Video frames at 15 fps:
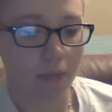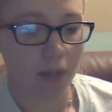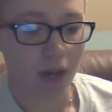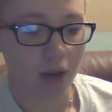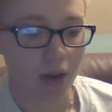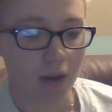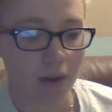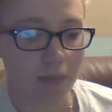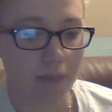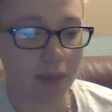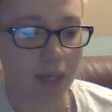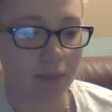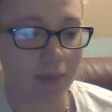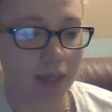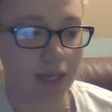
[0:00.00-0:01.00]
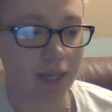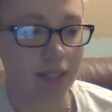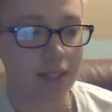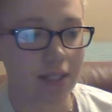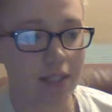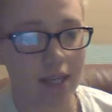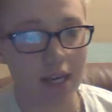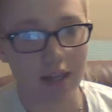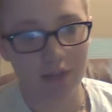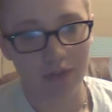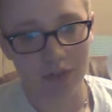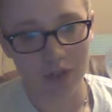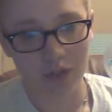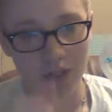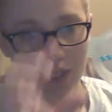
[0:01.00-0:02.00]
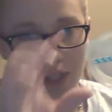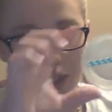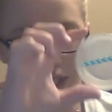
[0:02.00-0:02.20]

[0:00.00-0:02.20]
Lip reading: Maybe instead of using